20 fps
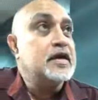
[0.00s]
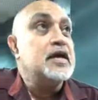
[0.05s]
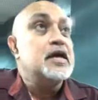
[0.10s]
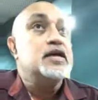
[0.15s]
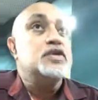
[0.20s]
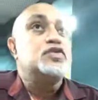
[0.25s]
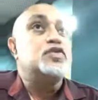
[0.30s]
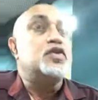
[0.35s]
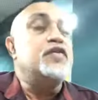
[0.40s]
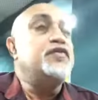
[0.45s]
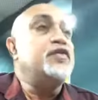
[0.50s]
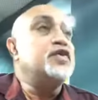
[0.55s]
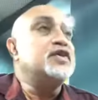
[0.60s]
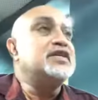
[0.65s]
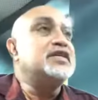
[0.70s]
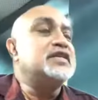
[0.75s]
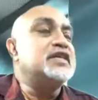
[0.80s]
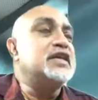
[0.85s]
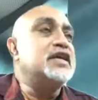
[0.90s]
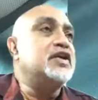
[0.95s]
So you
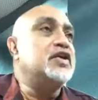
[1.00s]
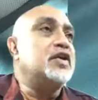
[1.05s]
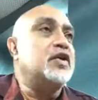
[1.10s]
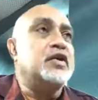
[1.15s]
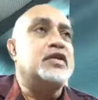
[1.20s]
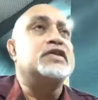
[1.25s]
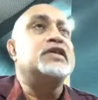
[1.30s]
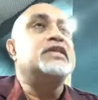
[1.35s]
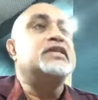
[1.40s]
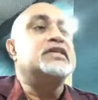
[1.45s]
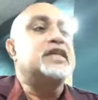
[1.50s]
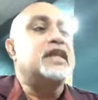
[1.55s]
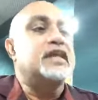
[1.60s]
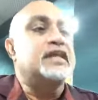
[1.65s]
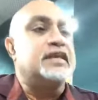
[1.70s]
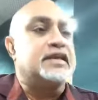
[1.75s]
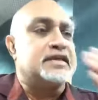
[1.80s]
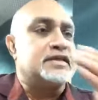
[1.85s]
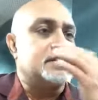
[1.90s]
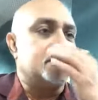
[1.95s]
see, it's like
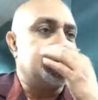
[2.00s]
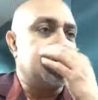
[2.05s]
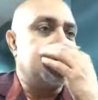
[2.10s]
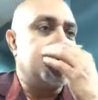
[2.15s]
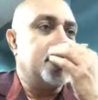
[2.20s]
this.